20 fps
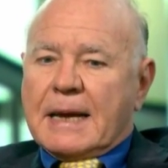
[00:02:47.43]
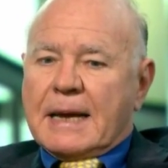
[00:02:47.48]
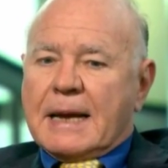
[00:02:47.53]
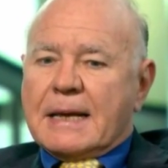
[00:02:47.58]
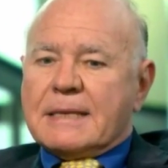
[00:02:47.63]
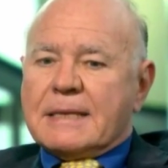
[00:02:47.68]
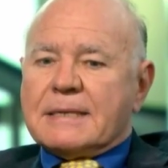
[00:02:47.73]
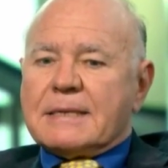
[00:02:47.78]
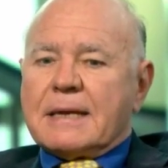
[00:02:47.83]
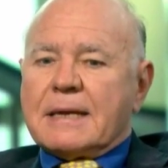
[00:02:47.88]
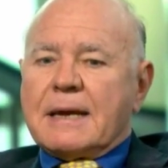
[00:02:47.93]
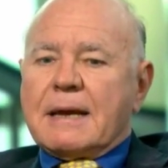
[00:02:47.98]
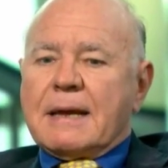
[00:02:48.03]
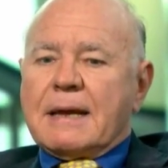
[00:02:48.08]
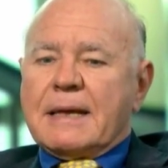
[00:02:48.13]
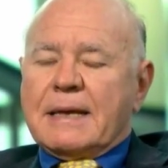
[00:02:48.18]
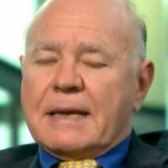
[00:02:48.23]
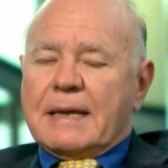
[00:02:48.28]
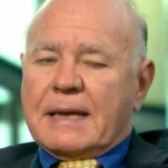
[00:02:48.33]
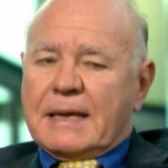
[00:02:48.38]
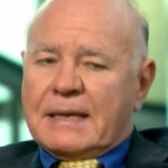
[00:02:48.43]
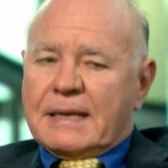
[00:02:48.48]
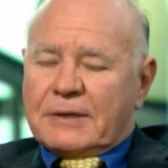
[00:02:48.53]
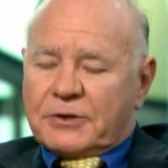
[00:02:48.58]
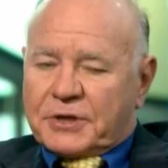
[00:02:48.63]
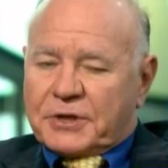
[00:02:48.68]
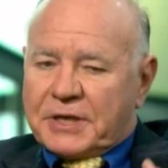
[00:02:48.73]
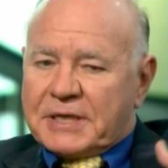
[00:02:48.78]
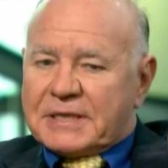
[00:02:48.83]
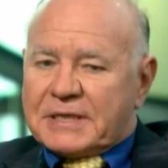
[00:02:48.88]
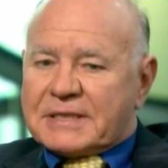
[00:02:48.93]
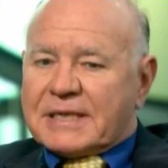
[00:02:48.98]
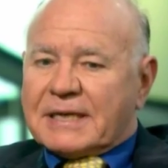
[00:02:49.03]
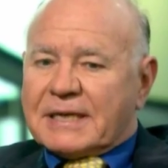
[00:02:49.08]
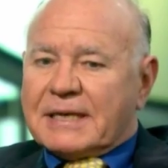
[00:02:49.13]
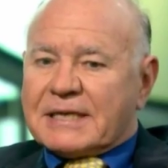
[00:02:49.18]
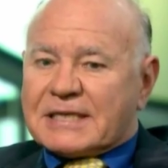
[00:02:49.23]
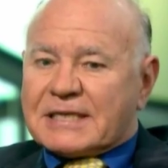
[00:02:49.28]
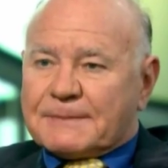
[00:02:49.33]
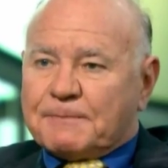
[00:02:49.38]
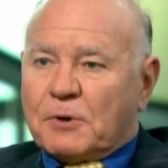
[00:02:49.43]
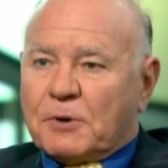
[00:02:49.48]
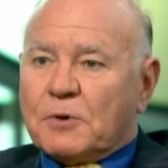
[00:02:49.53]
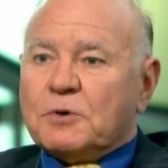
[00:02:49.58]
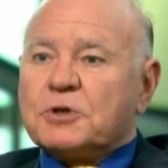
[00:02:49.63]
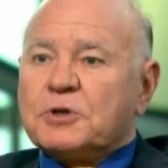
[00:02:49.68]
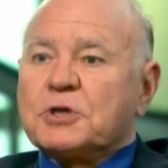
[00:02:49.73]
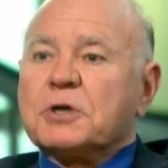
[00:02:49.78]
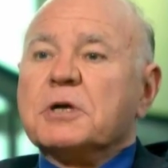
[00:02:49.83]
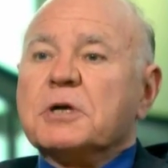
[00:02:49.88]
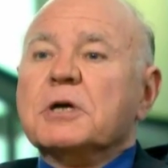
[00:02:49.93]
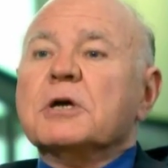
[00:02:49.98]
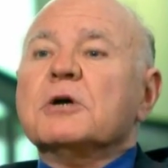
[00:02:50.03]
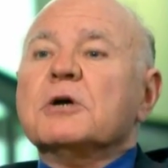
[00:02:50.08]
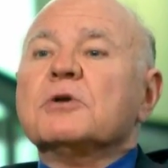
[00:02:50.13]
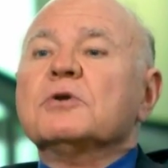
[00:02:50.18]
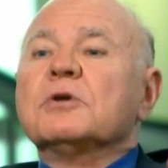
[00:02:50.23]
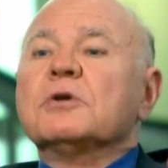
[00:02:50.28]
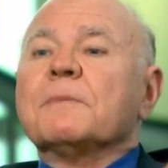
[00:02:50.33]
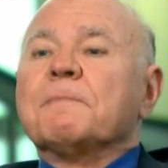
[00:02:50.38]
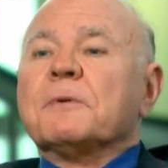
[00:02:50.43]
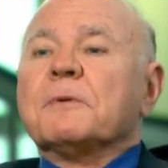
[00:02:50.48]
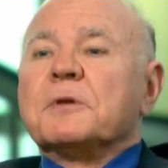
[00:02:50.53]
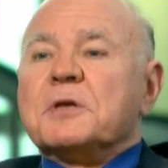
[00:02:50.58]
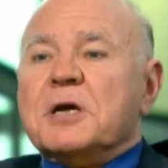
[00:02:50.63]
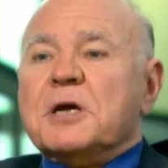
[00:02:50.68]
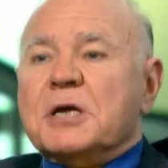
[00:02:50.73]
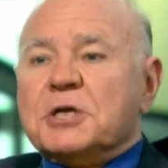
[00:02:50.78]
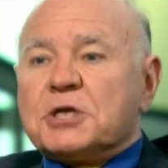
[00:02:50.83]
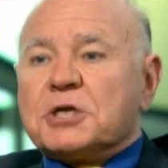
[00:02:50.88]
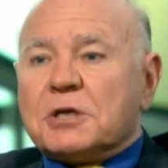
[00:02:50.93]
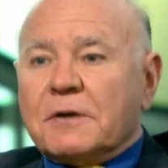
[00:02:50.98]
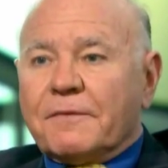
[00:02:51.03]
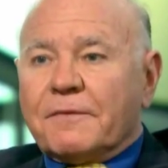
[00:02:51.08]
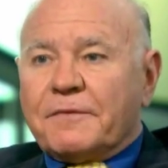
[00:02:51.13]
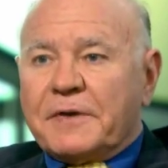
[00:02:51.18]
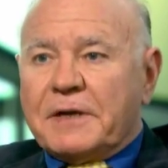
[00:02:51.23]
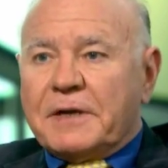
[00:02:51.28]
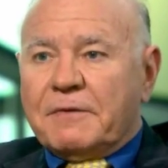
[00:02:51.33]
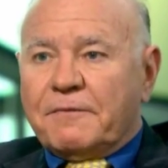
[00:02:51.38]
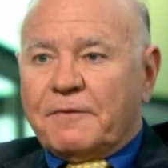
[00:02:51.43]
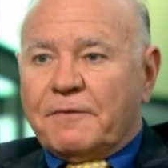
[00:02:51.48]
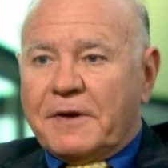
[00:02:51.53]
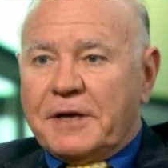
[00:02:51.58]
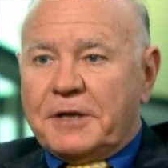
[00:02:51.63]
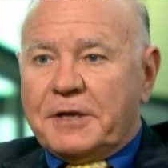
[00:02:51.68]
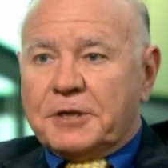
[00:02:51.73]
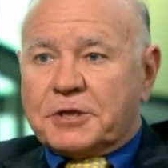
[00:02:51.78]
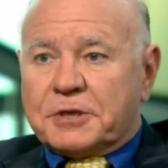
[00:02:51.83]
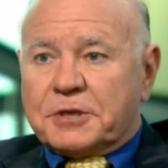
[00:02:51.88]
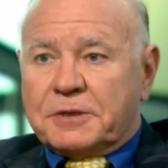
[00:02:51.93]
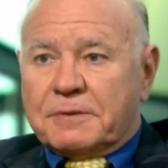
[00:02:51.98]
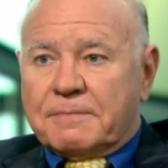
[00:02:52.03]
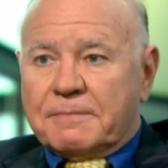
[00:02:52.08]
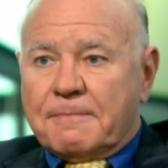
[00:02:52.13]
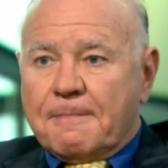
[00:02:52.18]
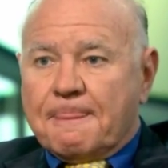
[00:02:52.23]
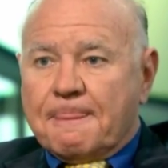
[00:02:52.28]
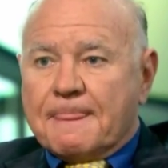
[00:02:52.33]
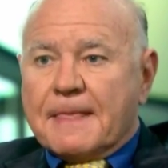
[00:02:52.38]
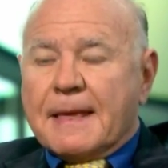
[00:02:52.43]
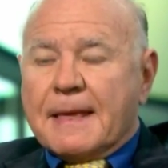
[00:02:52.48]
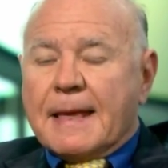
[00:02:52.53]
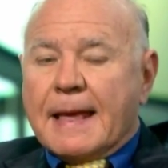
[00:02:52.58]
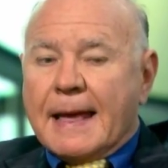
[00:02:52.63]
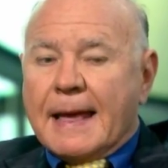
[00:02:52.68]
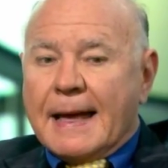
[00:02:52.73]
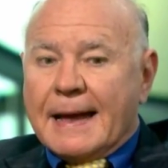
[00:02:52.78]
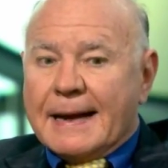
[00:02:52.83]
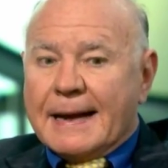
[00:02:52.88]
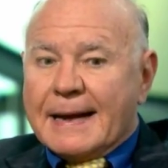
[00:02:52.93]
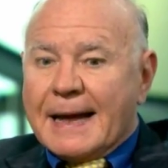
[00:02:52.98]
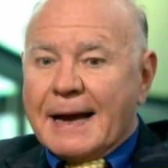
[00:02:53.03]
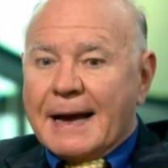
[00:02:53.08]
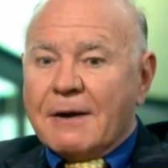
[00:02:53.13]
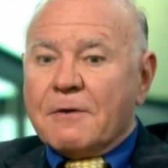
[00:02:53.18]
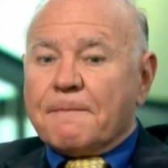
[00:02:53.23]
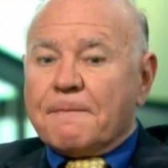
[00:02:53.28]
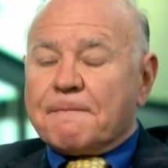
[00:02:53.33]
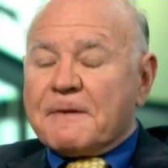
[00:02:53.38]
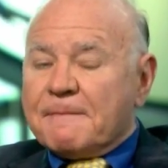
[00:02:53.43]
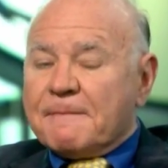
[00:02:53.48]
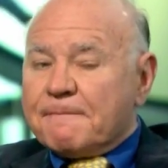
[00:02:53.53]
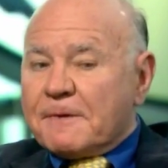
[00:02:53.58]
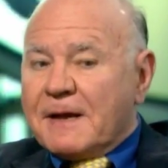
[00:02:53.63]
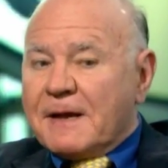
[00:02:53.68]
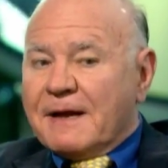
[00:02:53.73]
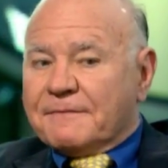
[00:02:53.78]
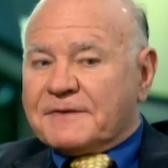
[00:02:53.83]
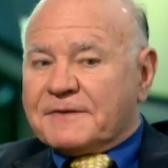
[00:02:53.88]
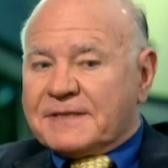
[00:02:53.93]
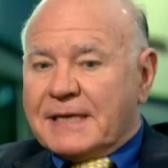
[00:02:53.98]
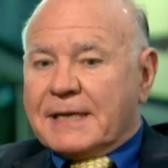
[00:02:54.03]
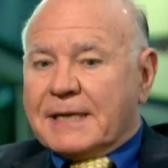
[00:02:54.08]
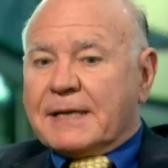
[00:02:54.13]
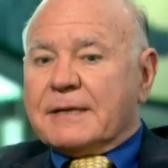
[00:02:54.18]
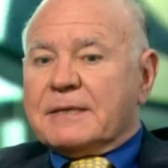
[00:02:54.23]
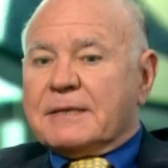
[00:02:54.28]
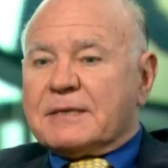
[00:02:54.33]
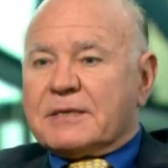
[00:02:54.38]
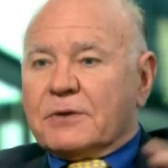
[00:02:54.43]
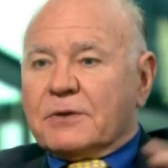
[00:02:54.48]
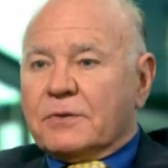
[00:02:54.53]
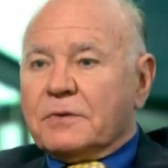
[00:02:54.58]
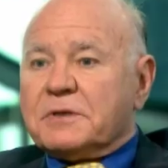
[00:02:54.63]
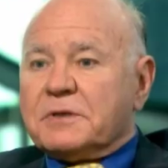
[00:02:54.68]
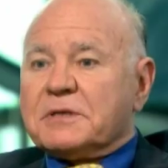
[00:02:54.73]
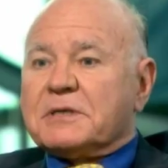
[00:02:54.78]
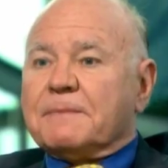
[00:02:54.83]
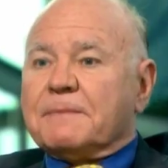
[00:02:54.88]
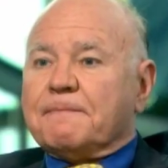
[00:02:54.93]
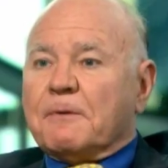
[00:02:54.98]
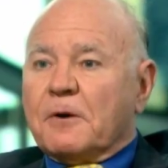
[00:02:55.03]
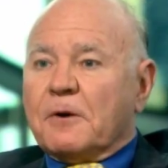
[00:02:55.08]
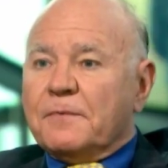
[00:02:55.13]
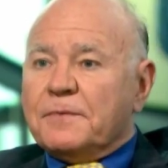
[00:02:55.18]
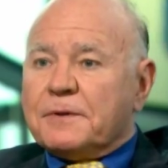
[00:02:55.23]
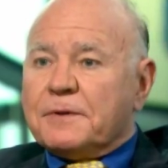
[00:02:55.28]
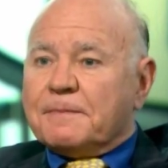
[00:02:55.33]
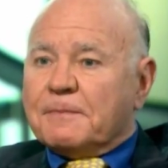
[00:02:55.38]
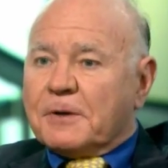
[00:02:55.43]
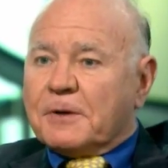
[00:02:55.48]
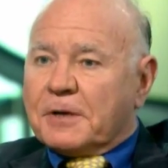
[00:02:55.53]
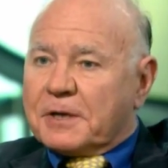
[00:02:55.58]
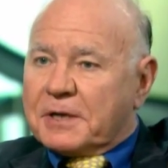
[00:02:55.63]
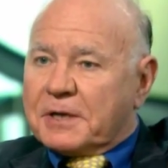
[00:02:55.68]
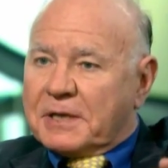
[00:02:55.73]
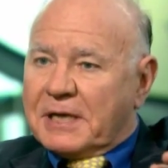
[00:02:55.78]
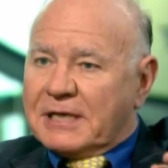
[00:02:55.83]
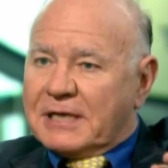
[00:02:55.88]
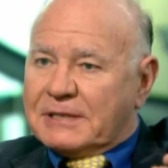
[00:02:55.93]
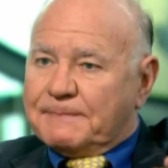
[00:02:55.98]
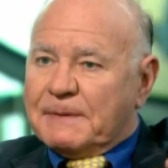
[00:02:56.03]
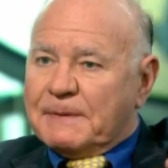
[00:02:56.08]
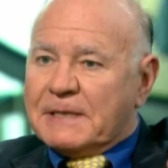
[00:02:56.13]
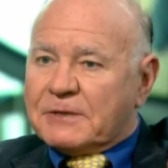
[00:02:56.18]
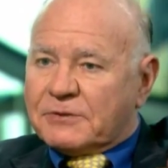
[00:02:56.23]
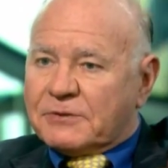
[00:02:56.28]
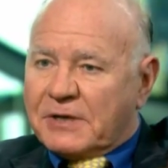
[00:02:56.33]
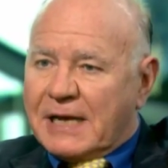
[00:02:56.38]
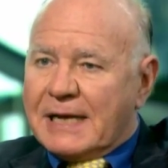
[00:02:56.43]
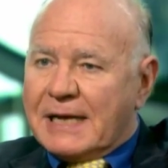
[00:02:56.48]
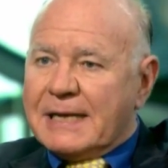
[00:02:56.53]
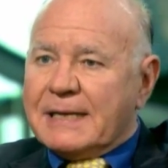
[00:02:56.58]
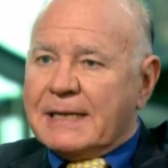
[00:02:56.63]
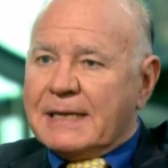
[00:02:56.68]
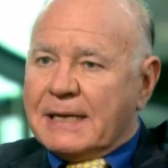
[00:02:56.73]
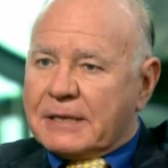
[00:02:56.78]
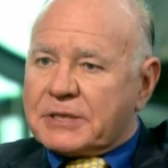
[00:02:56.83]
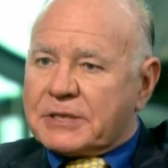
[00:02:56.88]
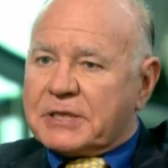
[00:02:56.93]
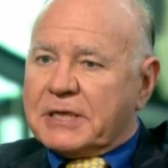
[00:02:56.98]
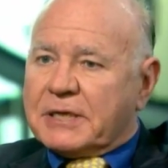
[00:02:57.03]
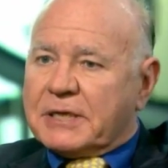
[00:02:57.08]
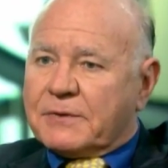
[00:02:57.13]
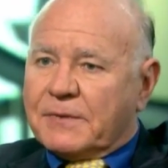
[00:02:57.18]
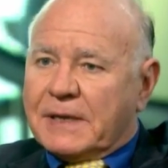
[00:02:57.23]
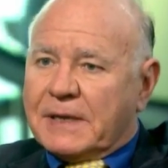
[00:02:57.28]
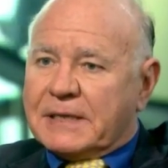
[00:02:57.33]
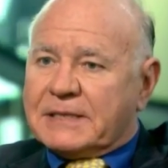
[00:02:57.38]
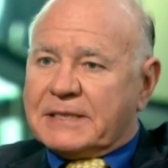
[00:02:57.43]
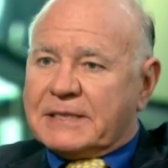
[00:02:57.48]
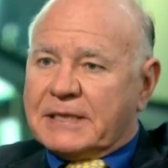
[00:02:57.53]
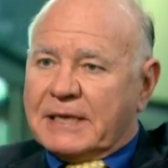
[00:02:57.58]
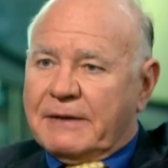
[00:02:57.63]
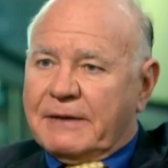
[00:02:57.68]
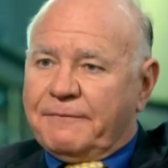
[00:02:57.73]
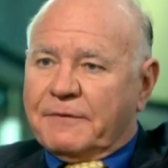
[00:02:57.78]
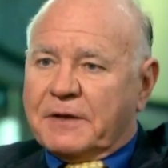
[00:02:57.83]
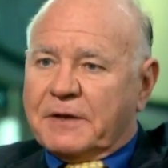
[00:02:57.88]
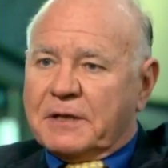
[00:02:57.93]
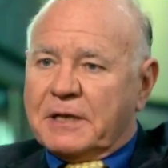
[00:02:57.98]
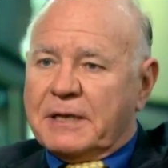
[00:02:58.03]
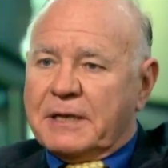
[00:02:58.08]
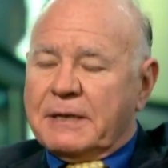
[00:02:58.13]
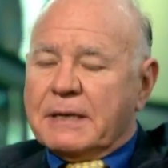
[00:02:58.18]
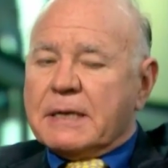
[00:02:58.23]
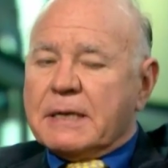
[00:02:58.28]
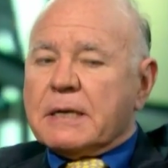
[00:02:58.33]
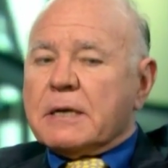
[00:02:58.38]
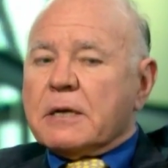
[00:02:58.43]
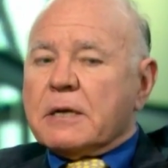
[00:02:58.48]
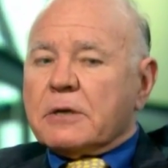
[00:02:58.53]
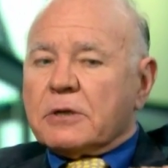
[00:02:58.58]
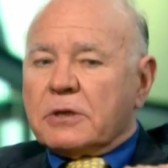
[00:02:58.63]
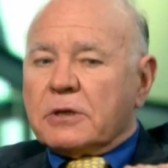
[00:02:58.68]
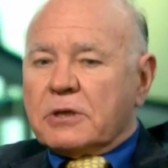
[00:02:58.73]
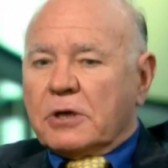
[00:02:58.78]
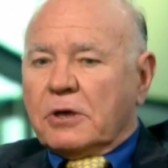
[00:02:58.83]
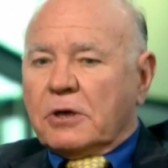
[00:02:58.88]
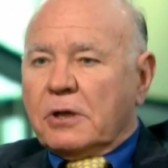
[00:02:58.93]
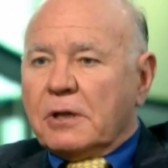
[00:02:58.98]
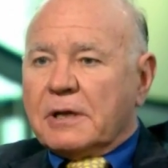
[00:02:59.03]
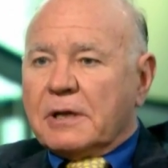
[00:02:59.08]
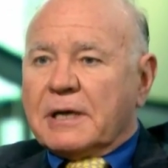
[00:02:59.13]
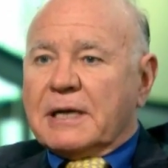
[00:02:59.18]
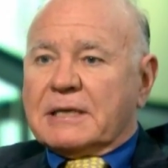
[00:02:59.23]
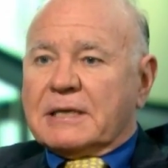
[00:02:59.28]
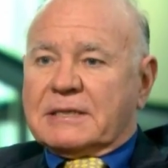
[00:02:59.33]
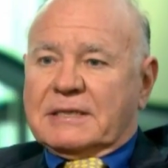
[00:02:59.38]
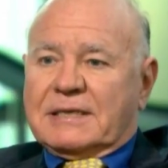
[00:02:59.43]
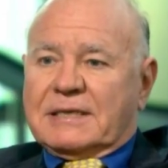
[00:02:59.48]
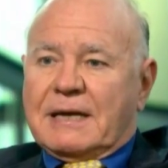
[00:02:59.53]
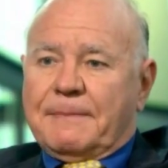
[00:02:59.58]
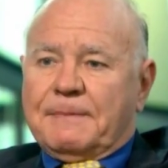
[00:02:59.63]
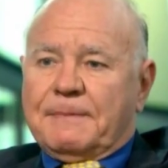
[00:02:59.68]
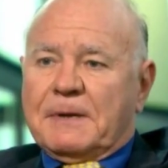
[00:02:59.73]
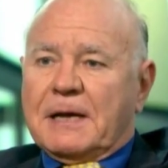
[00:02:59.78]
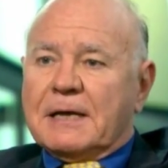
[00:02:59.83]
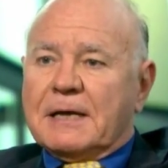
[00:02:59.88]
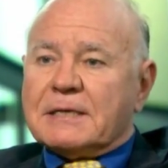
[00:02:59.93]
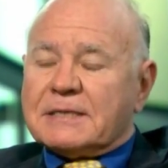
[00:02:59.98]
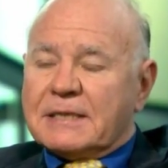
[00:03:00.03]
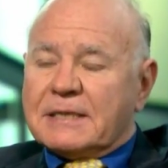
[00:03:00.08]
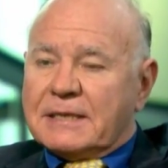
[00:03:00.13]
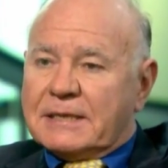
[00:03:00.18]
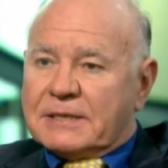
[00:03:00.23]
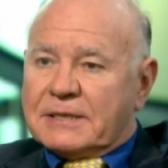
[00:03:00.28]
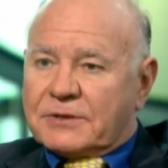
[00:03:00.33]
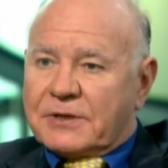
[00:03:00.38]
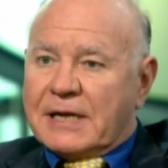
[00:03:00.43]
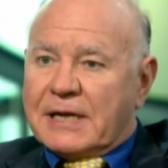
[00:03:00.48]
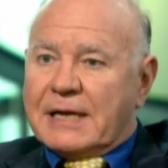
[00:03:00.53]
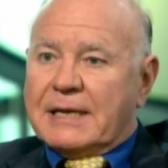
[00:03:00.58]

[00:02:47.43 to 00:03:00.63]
and increased their exposure to the potential of inflation. Right. And now people have second thoughts. The bond market has been rallying, actually quite significantly. The dollar has stabilized and is